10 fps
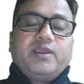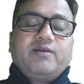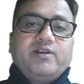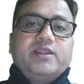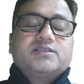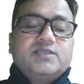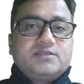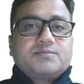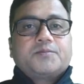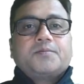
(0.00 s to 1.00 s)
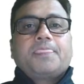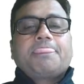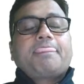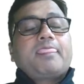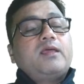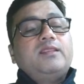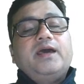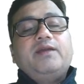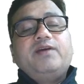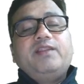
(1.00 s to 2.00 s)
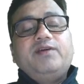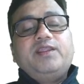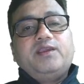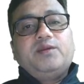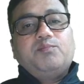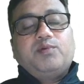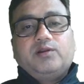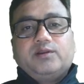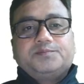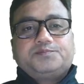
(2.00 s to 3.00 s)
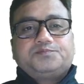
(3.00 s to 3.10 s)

evidences, they are very, very important.